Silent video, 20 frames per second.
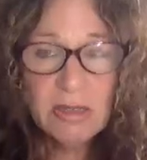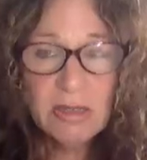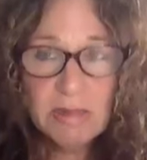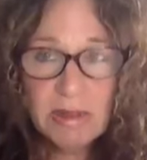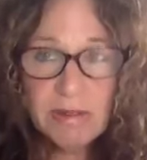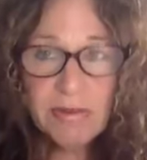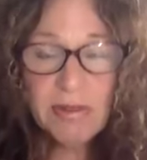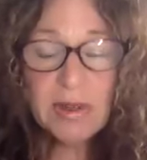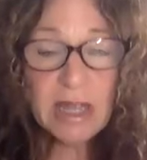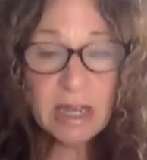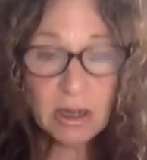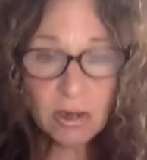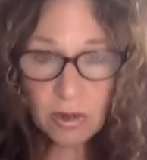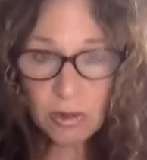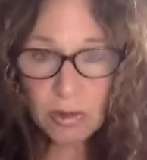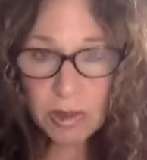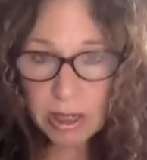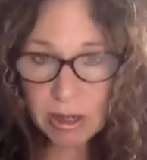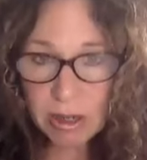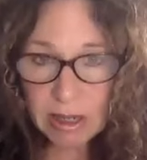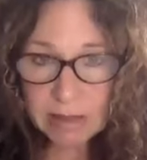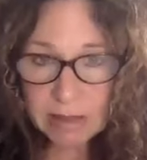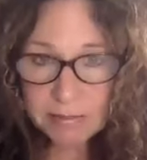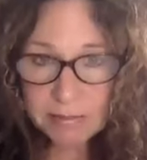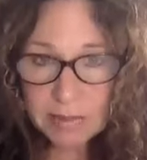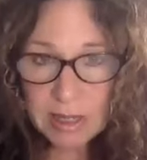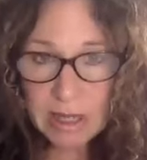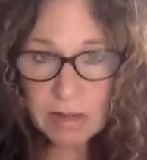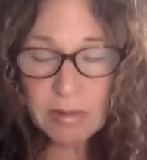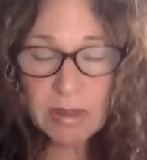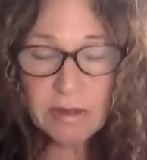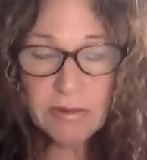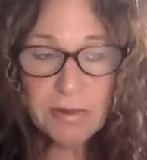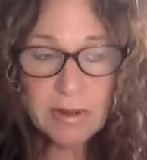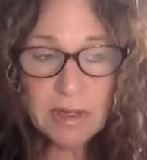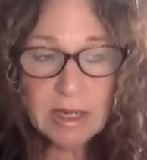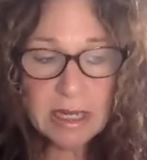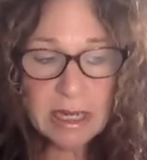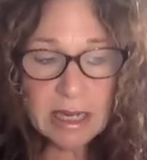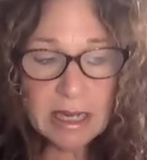We forget who we are, and we
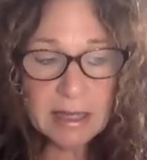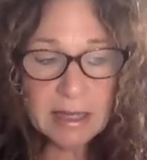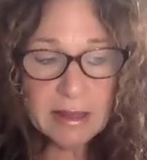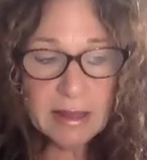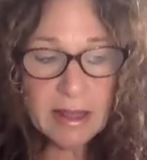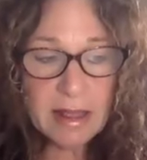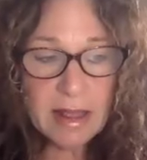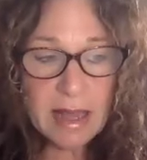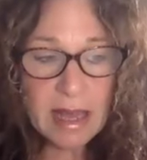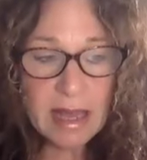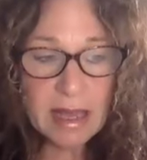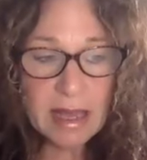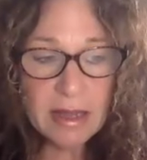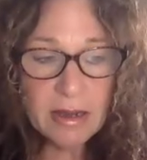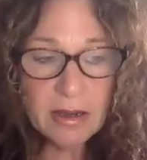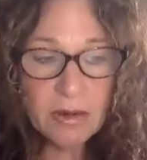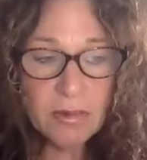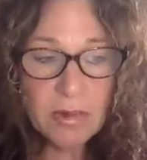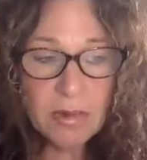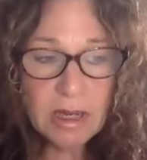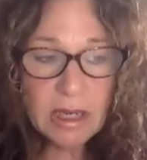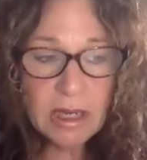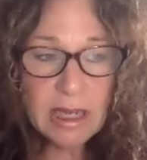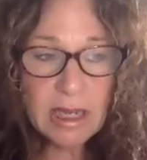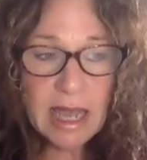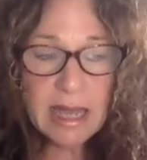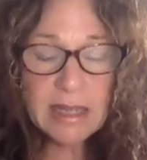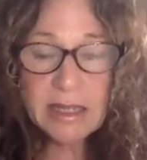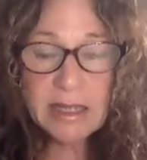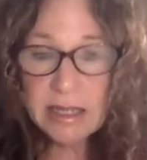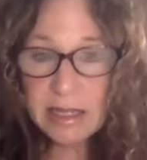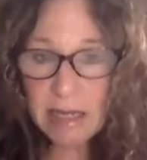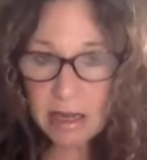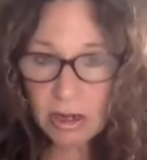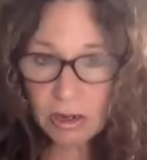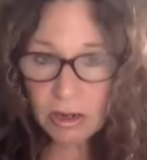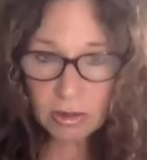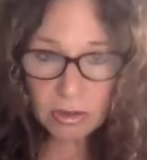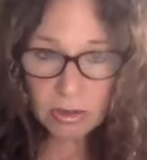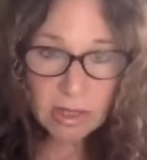forget that we can
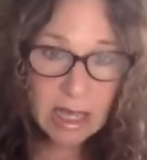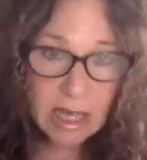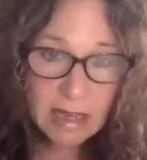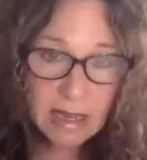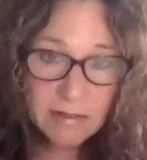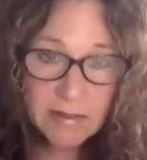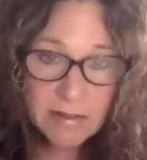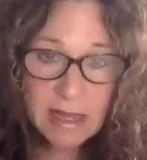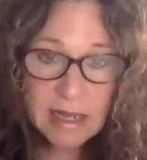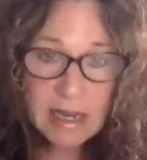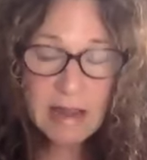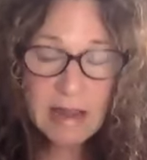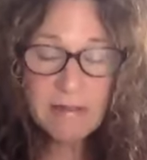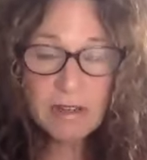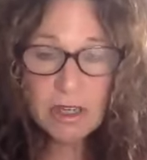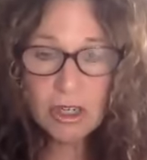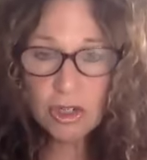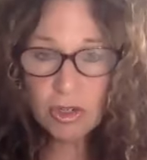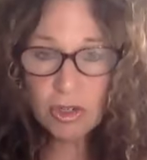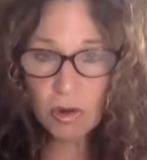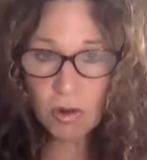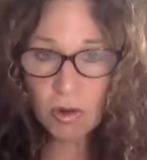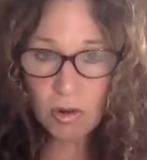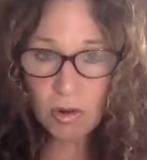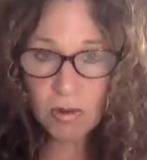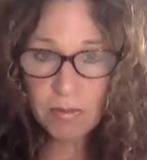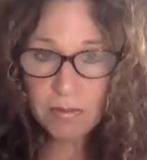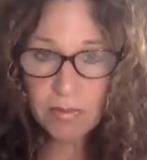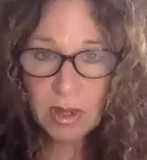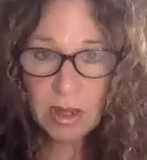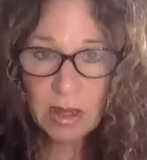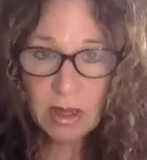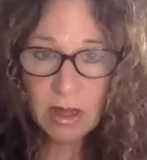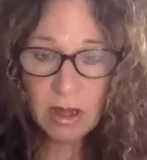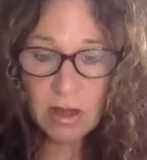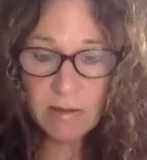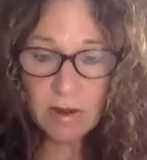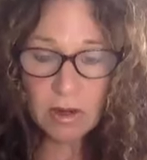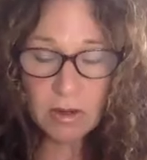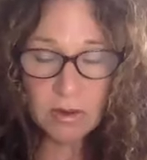design our own life and have control
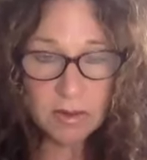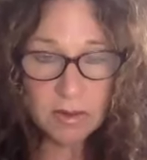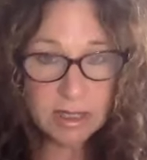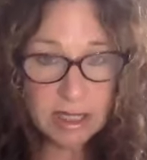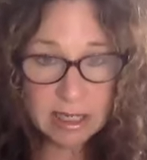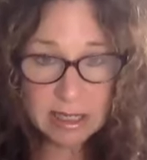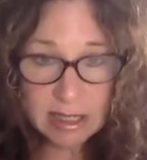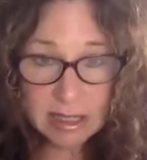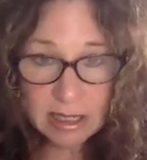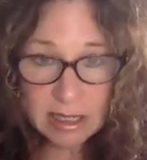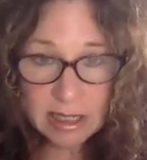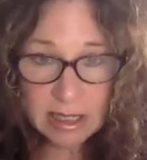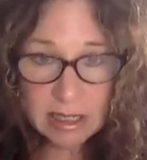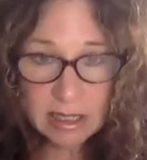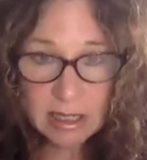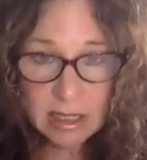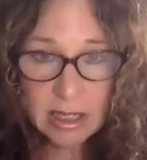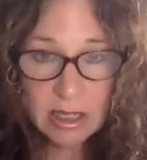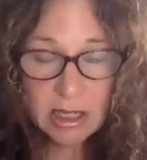of our own destiny.